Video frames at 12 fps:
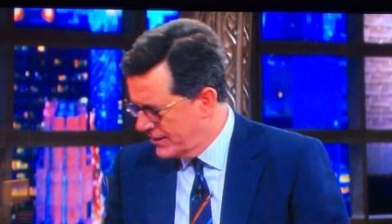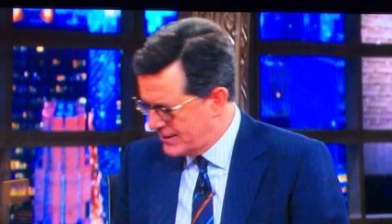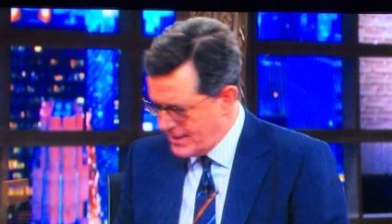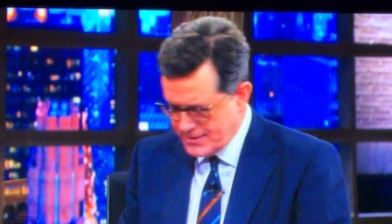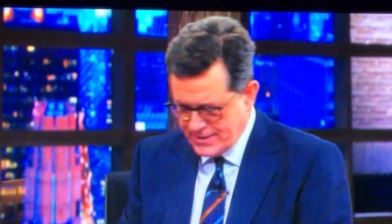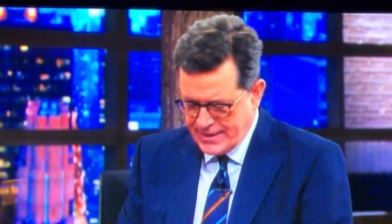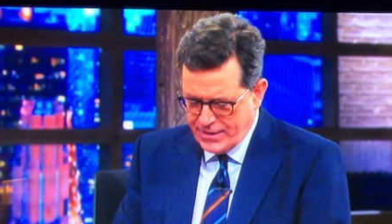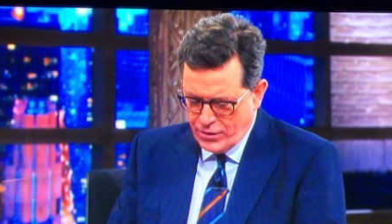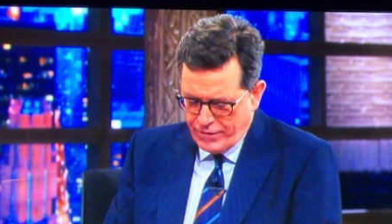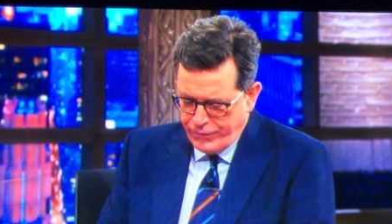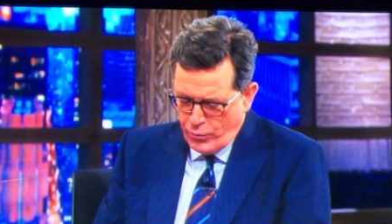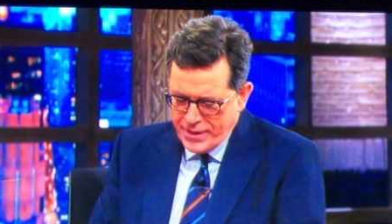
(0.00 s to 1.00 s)
It says in here.
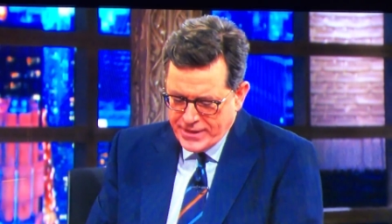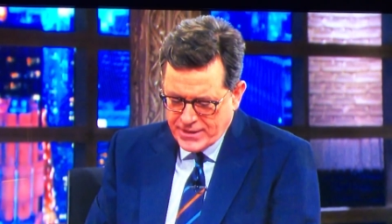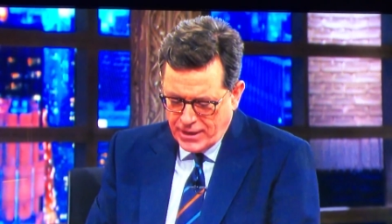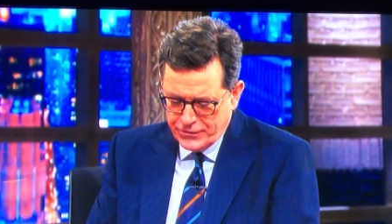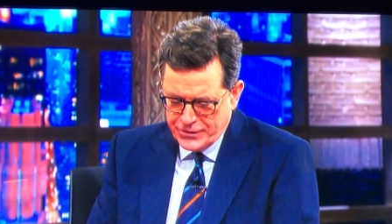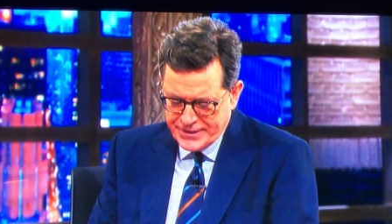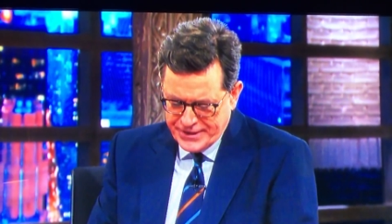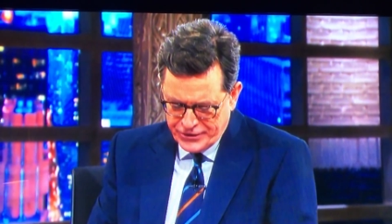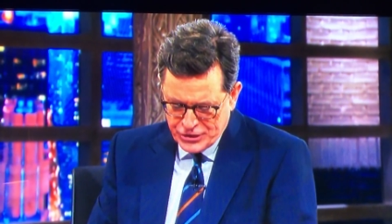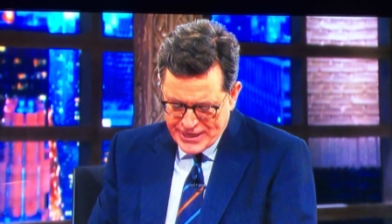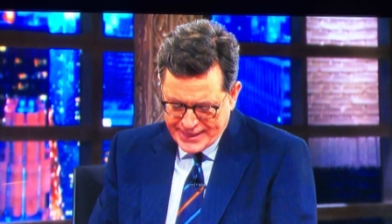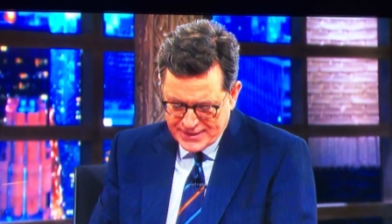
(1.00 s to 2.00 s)
Avoid colored
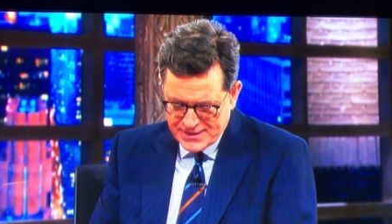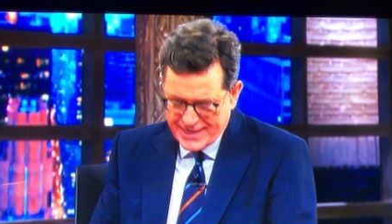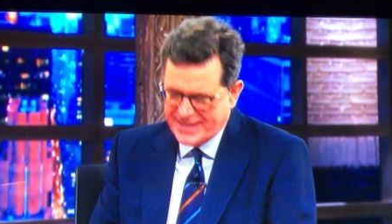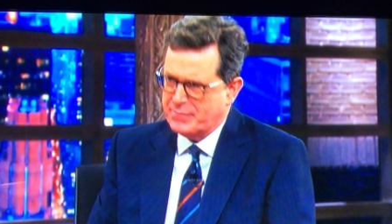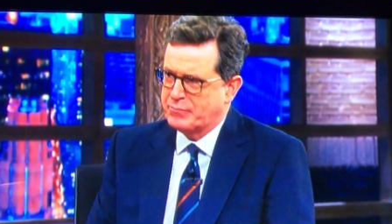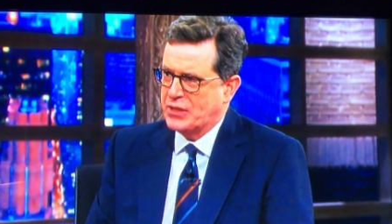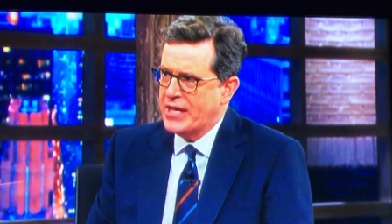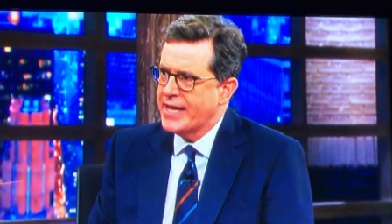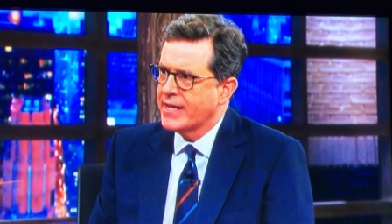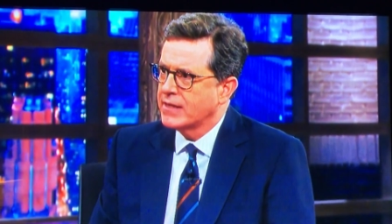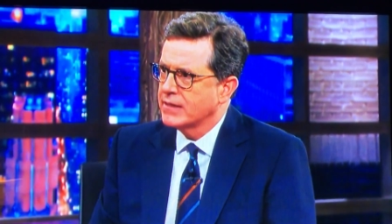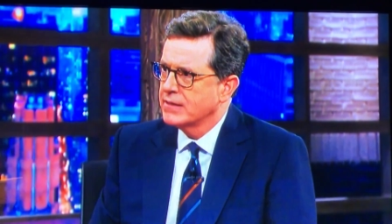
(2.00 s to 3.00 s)
dinner jackets like the
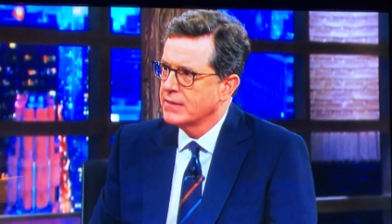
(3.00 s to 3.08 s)
plague.